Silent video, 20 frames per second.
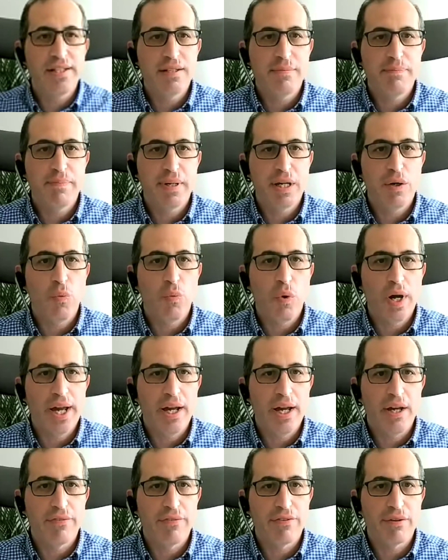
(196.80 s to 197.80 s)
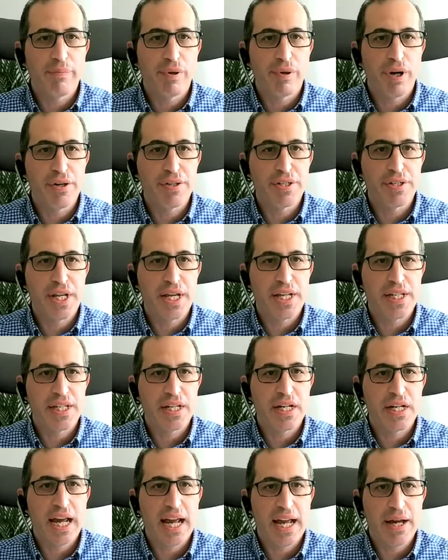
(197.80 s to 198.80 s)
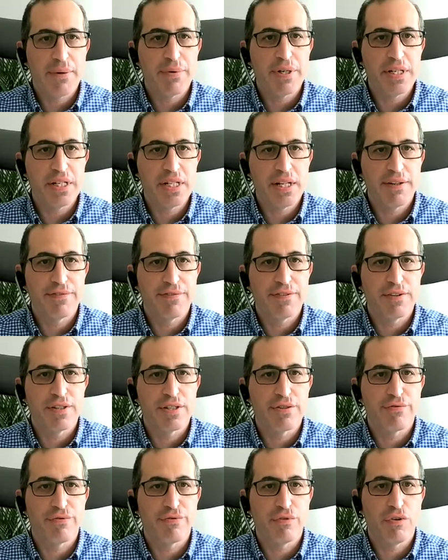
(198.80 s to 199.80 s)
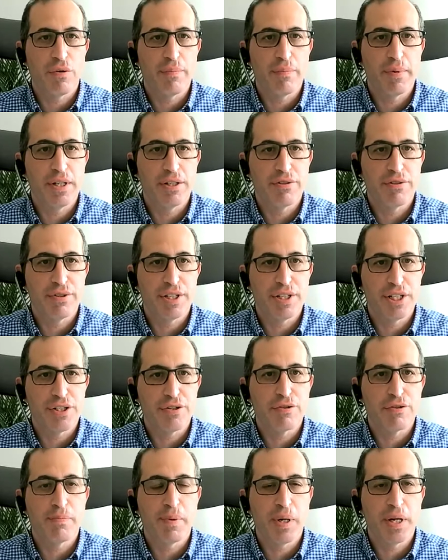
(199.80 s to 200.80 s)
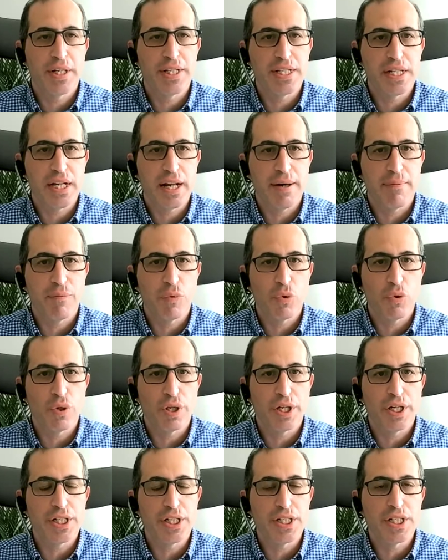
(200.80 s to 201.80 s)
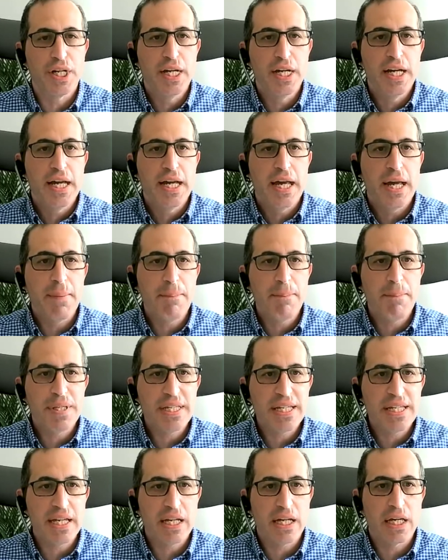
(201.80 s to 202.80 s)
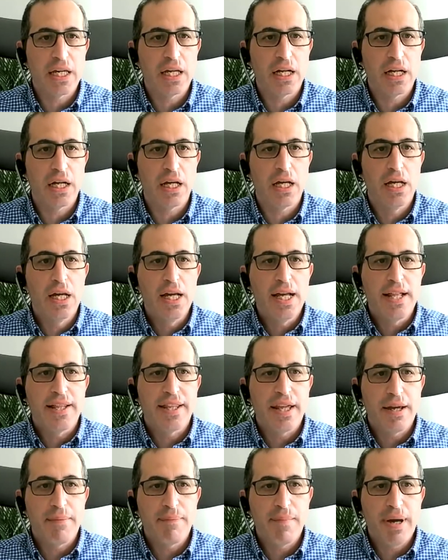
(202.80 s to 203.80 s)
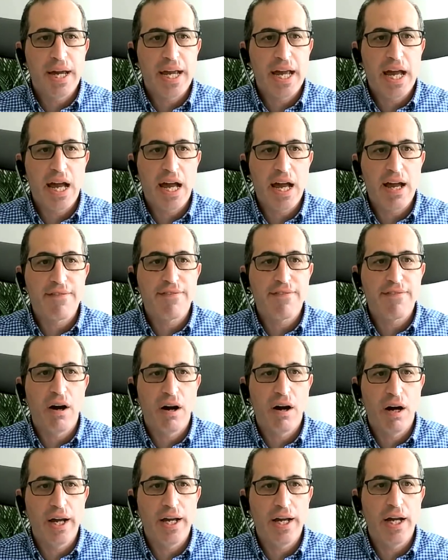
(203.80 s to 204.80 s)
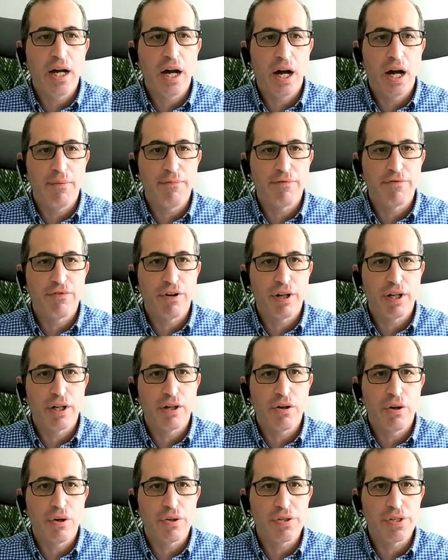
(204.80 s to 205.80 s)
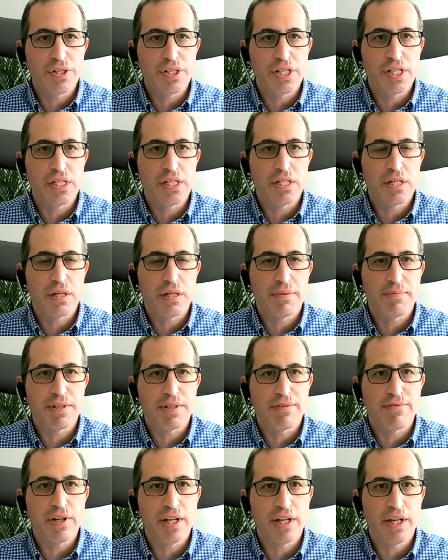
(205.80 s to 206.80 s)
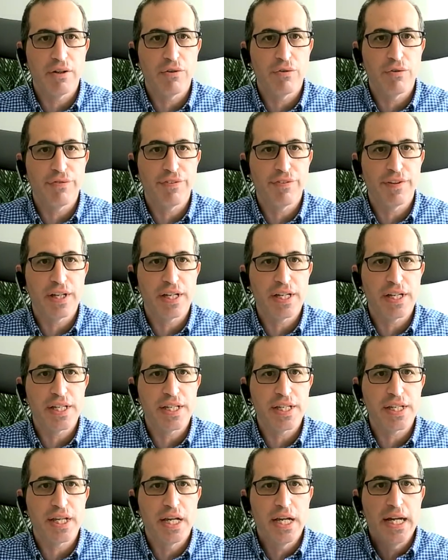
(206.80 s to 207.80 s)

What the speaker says: be aware of the process and how it differs from a traditional buy-to-let mortgage. In particular, they may have higher upfront costs in terms of legal fees.